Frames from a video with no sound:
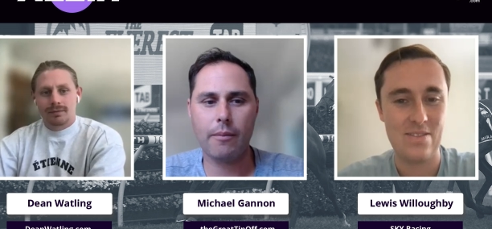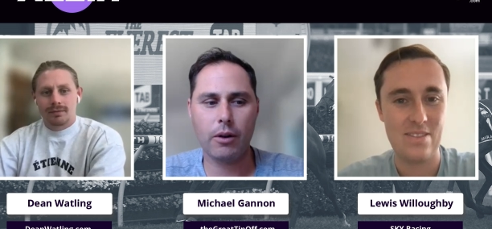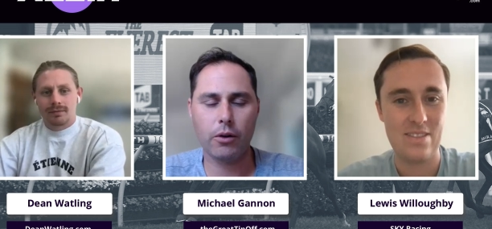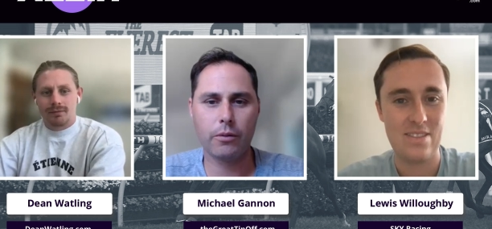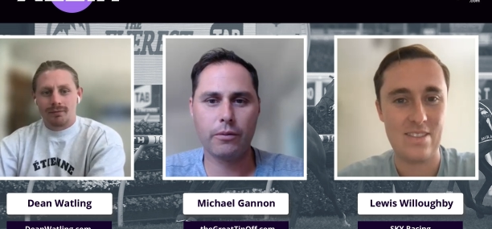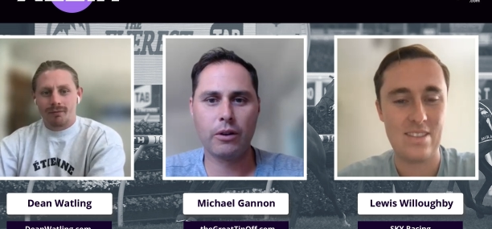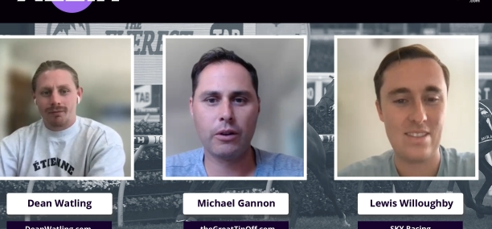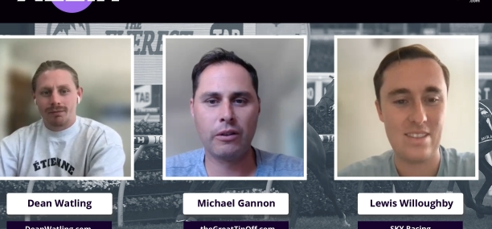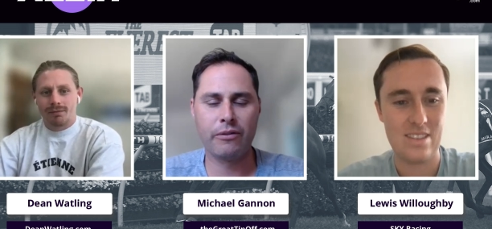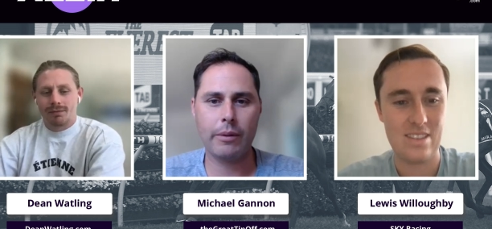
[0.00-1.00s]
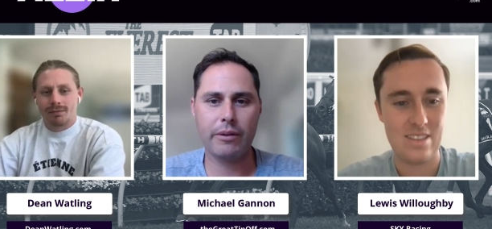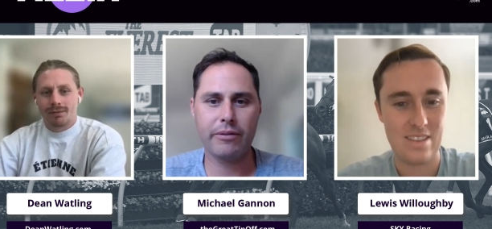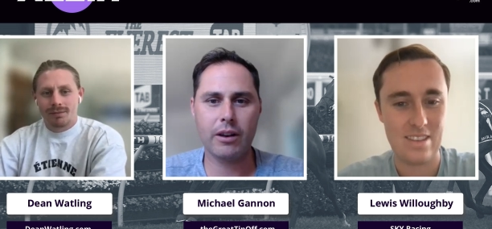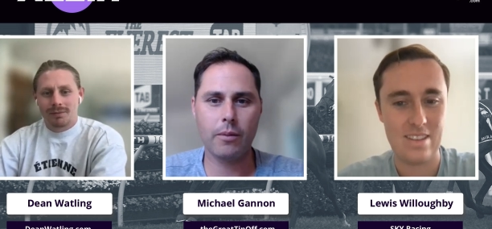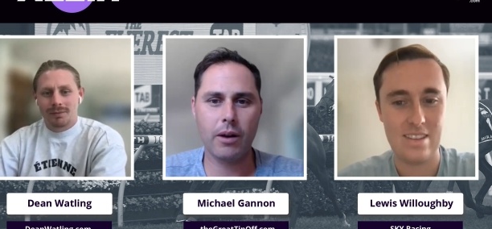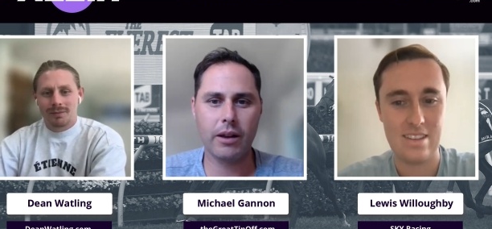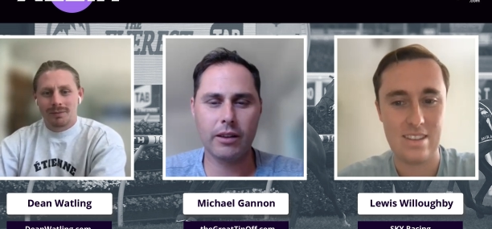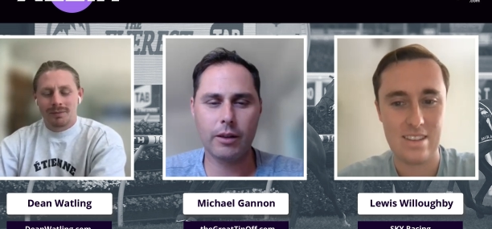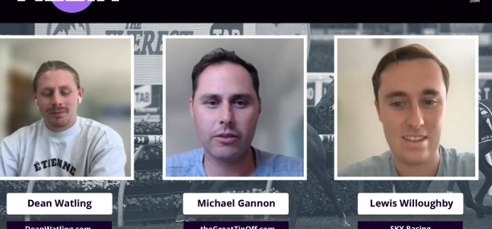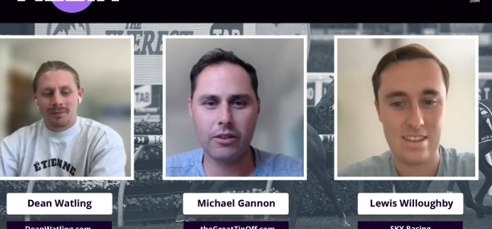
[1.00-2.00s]
Speaker 1: um, a good family friend of mine,
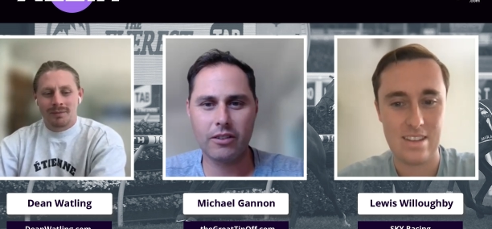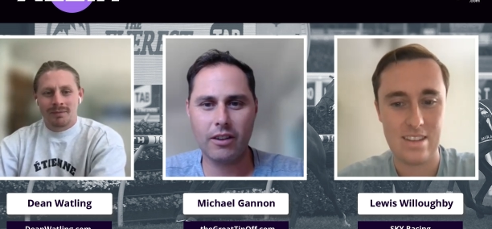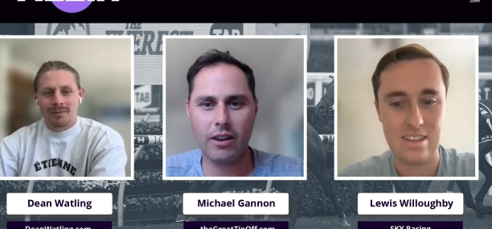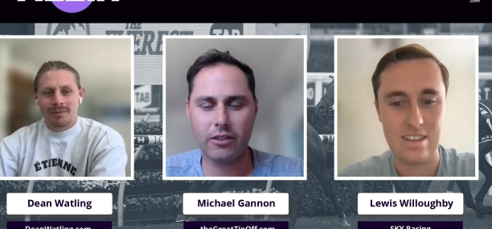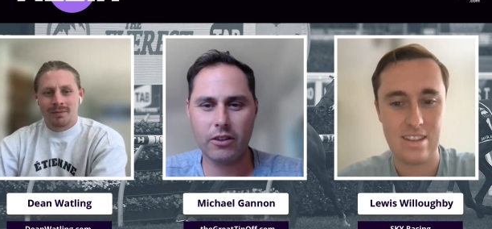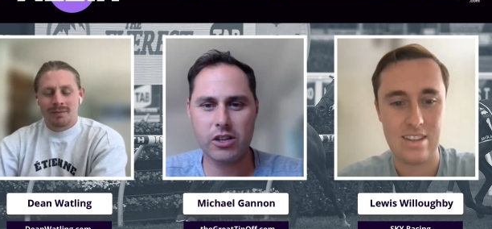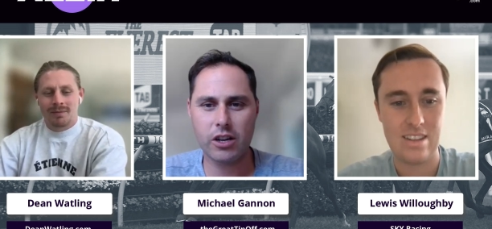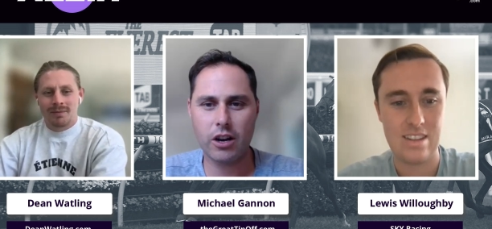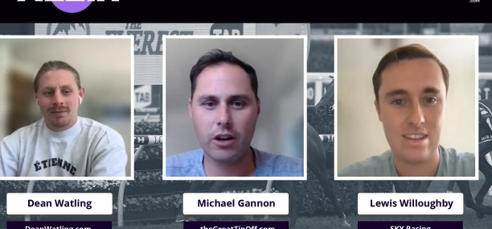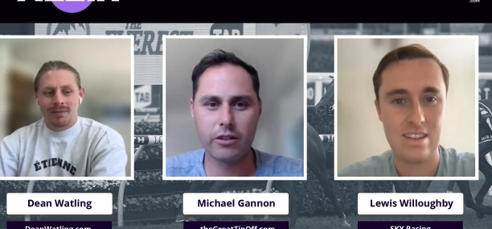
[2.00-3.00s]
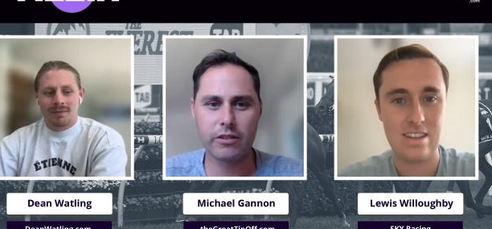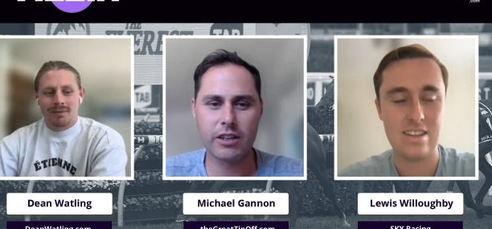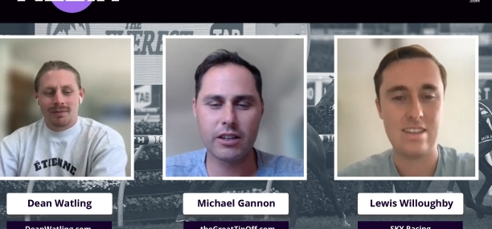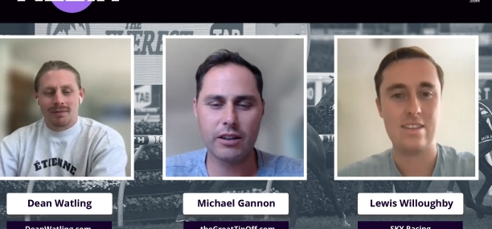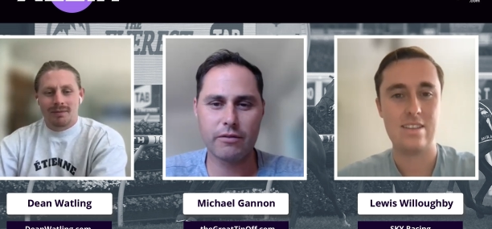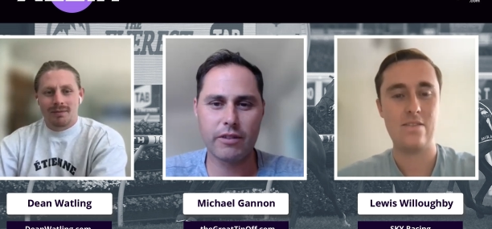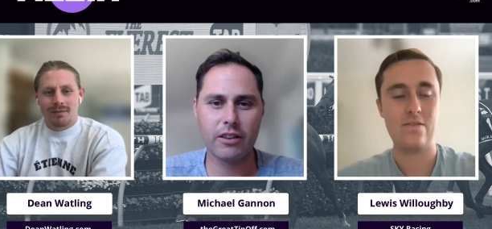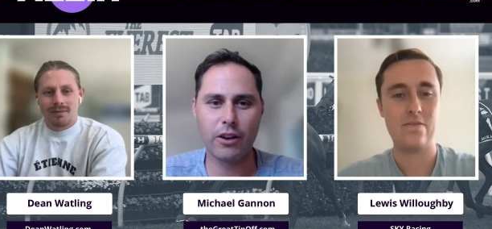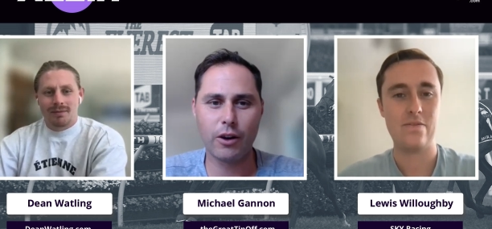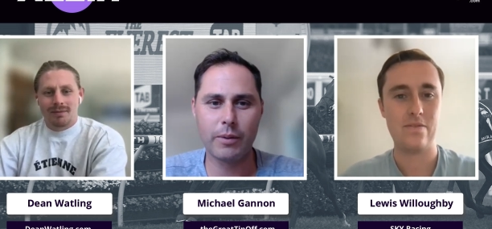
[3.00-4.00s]
the Gibsons, are uh, actually a shareholder in in
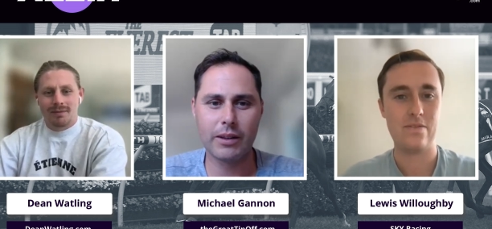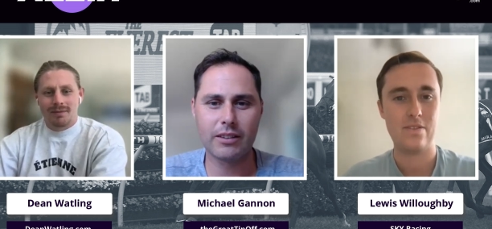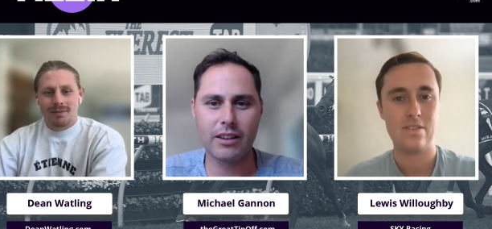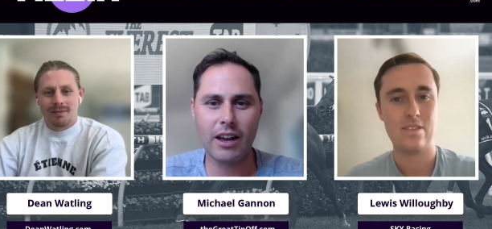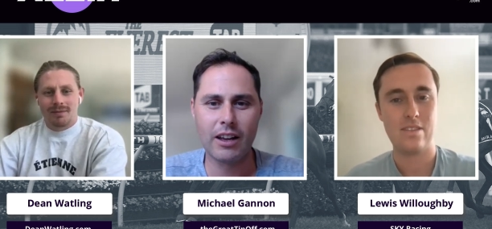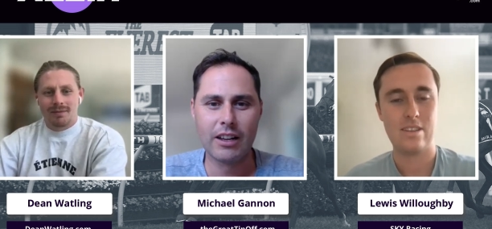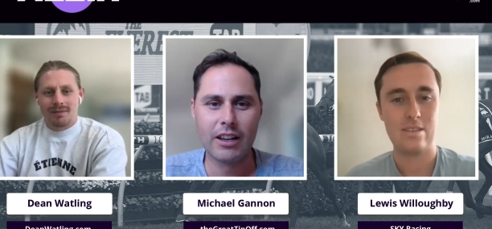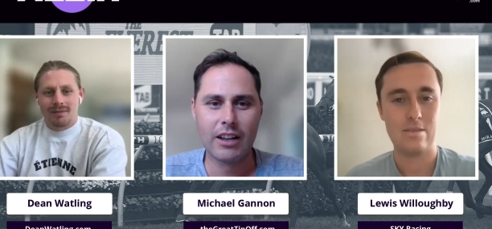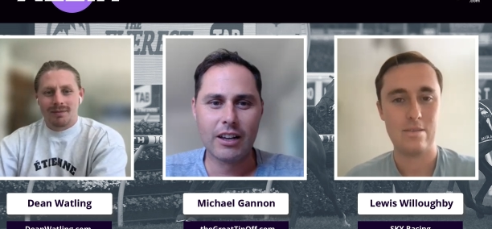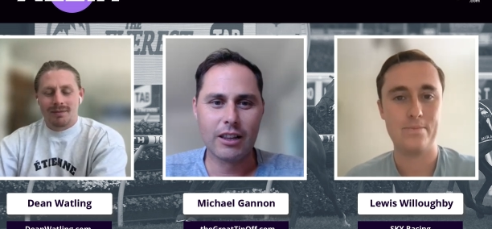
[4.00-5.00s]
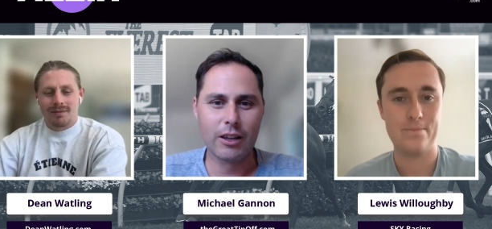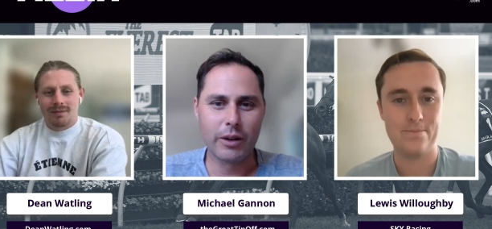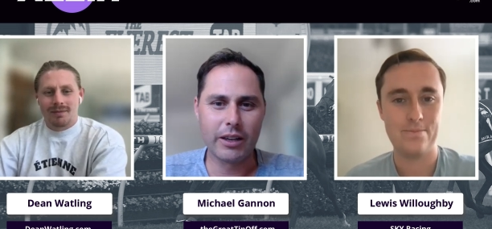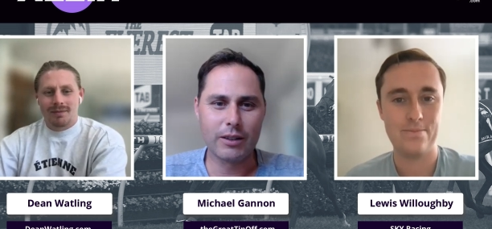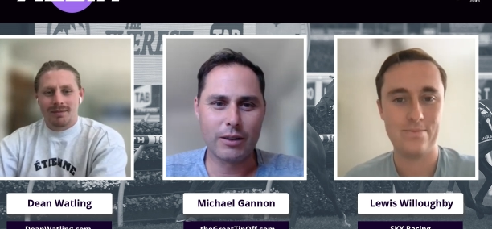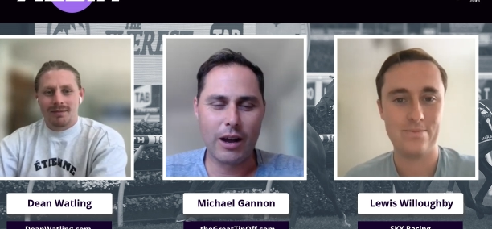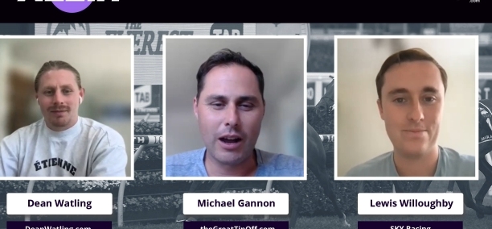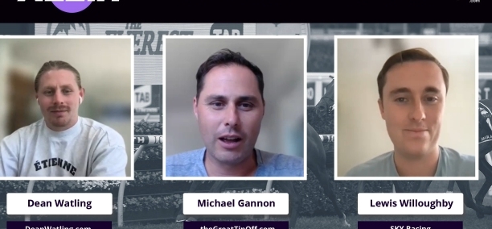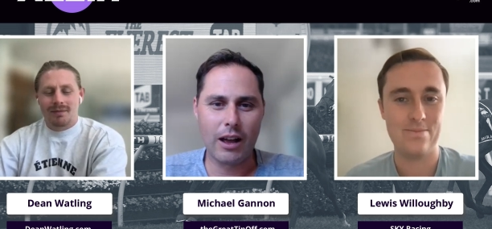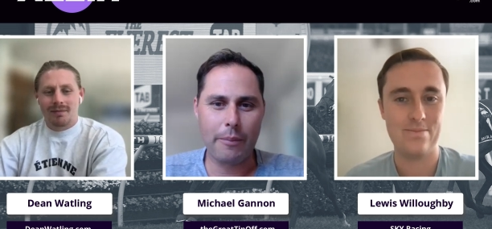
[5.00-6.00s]
But uh, Louis uh,
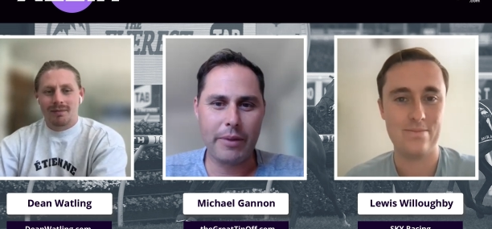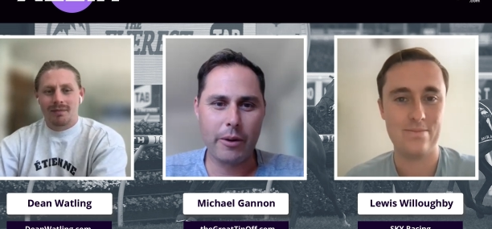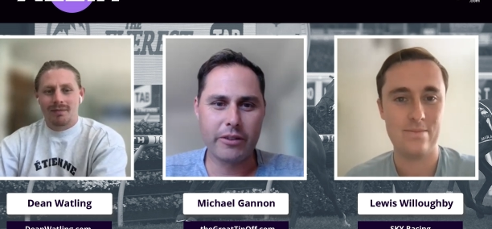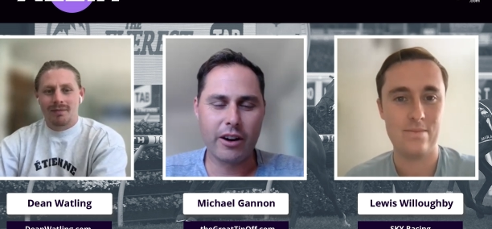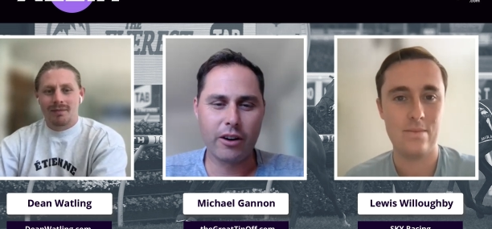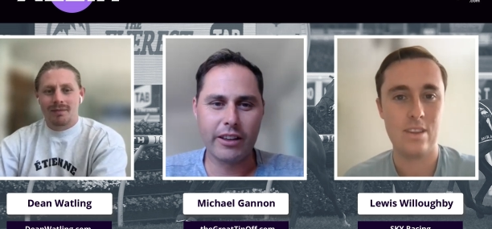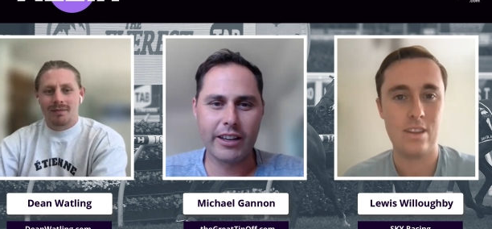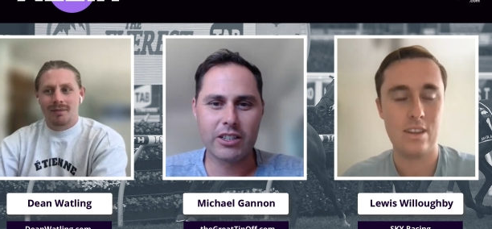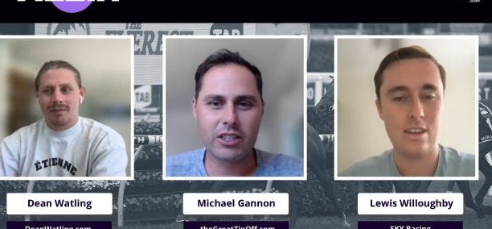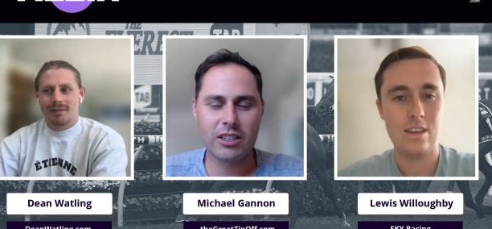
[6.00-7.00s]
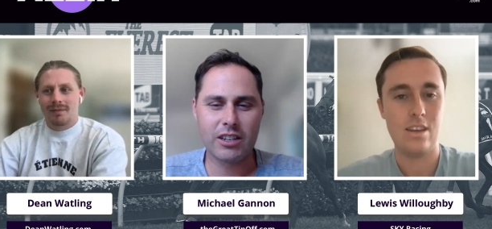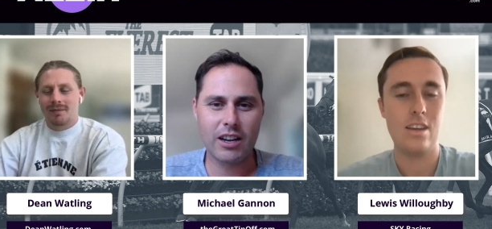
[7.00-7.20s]
up there with Jungle Edge.